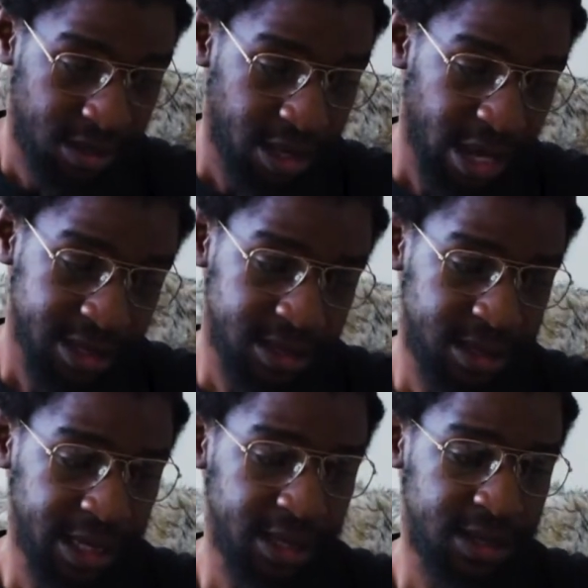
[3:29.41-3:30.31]
At
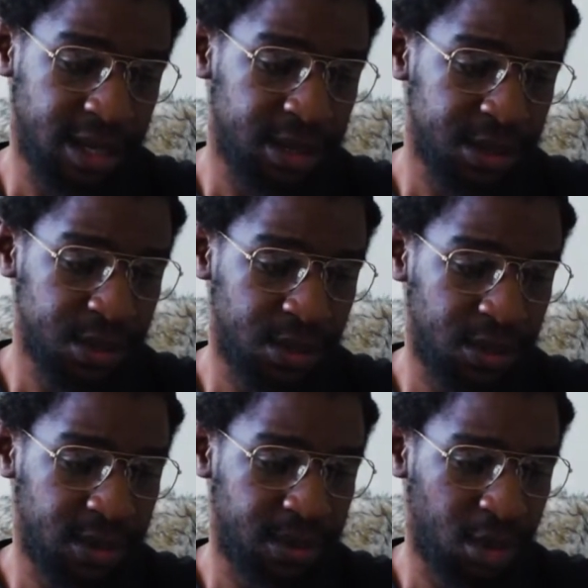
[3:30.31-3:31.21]

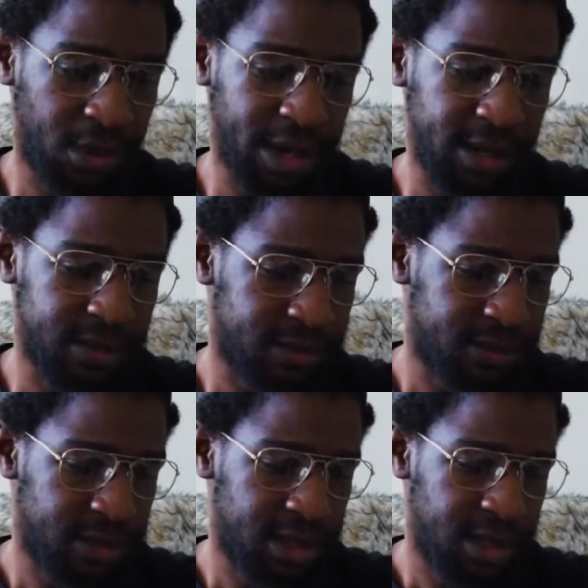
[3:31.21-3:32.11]
Tix_Morel,
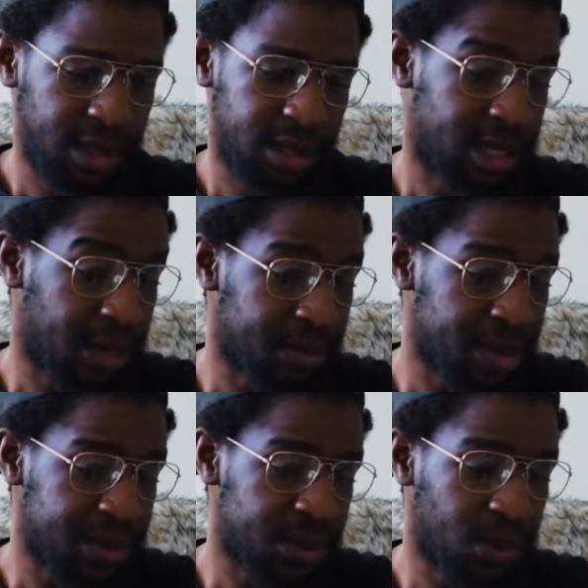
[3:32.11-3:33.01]

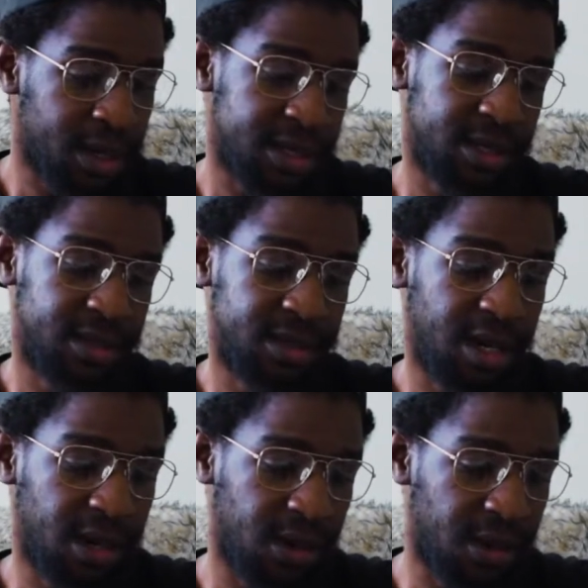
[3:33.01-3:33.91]
companies to watch,
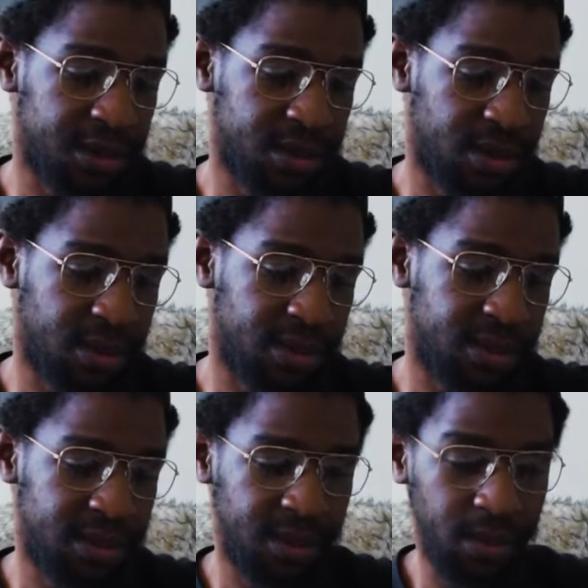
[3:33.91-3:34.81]
how long to
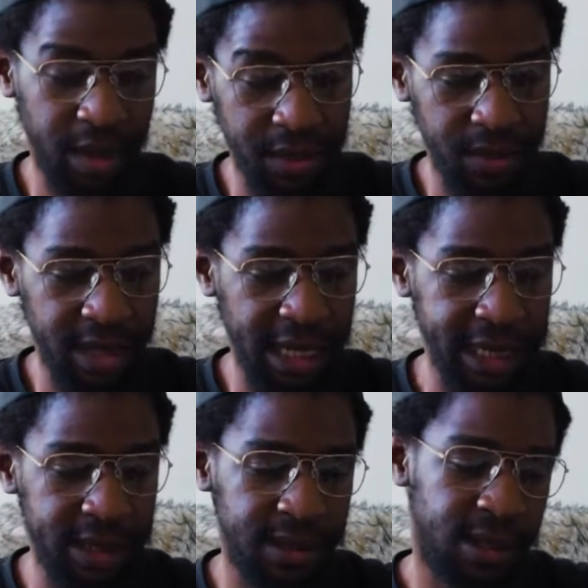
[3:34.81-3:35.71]
hold, when to
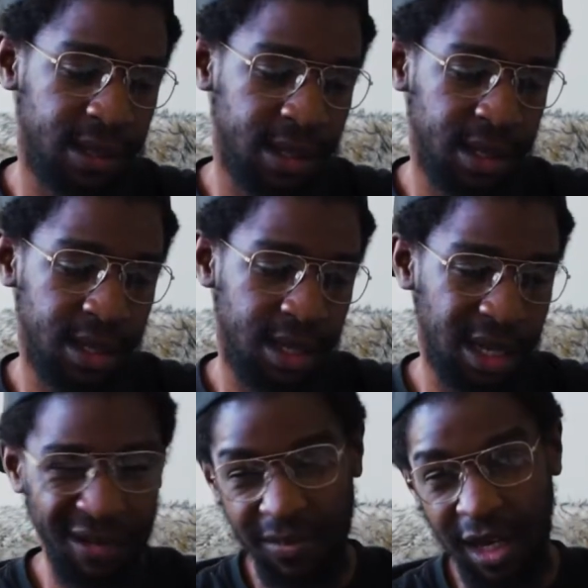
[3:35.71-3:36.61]
release.
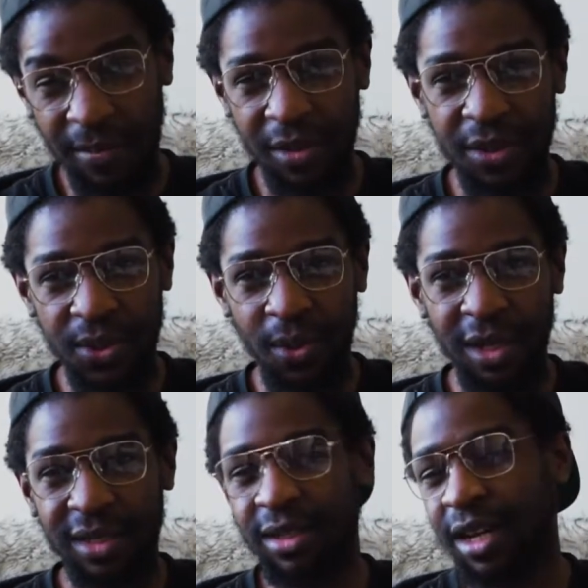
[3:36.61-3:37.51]
Companies to
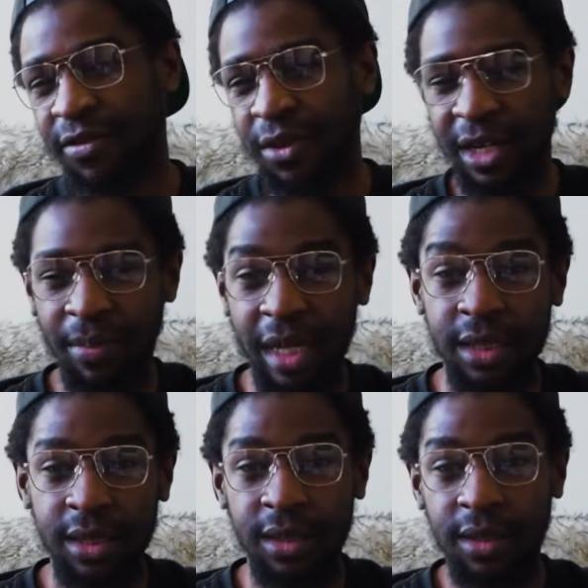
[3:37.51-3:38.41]
watch, I've already
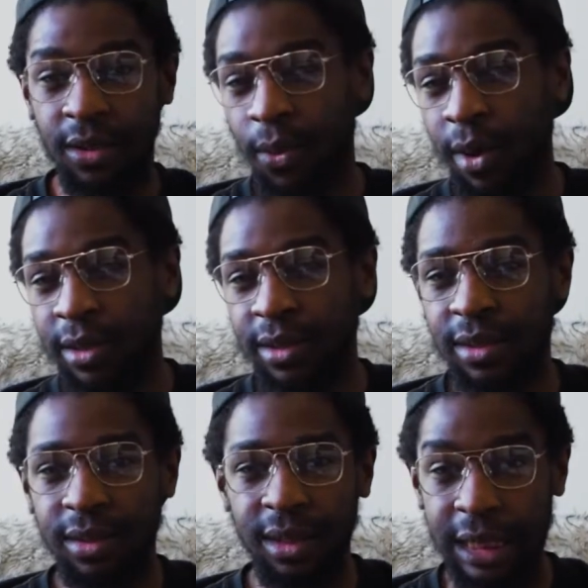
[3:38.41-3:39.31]
mentioned the
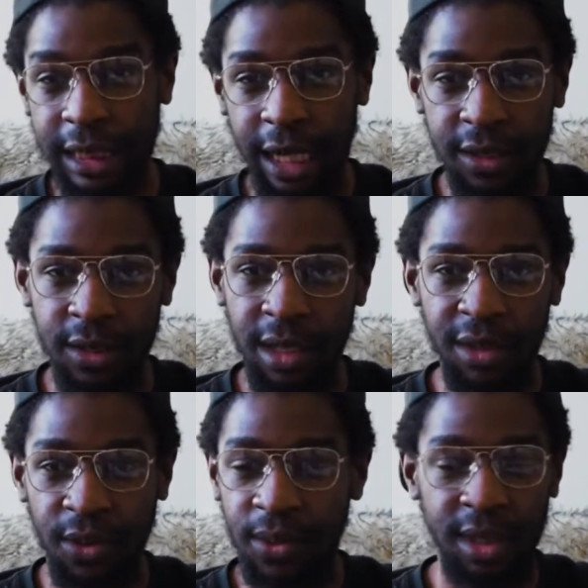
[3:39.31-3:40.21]
ones internationally.
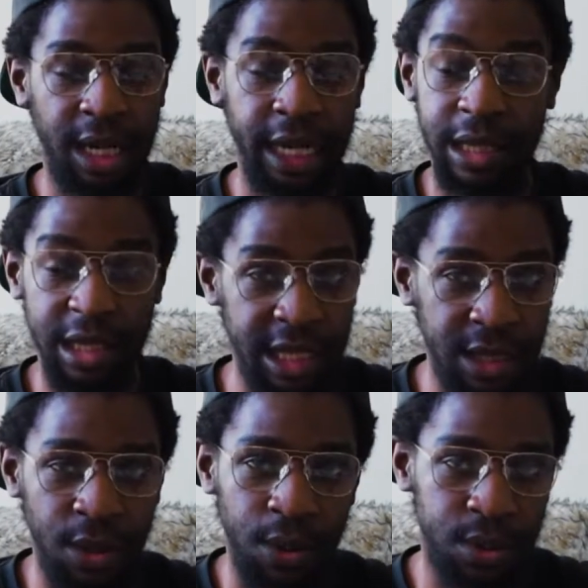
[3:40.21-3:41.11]
Those are like the
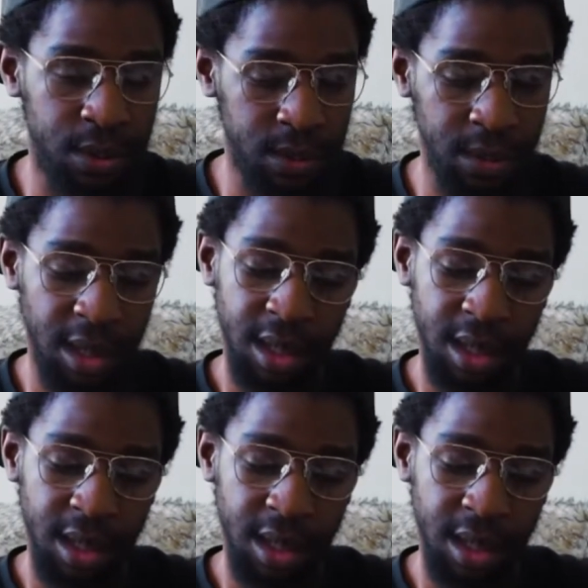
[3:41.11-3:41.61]
go-to.